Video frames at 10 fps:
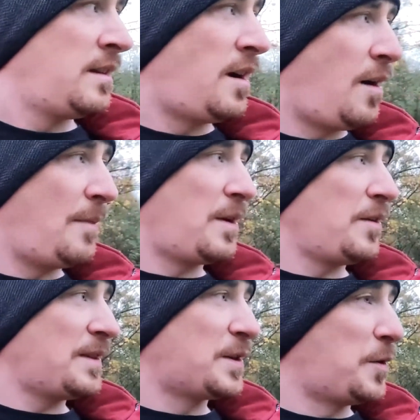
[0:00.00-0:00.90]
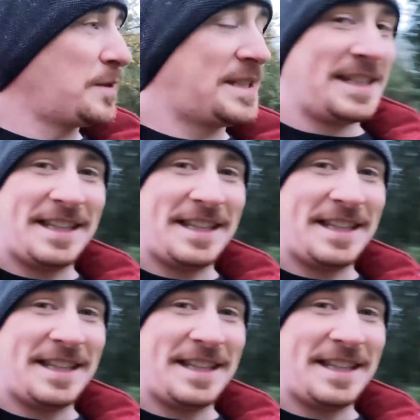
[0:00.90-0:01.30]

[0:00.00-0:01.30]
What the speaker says: Oh my God, there's horses in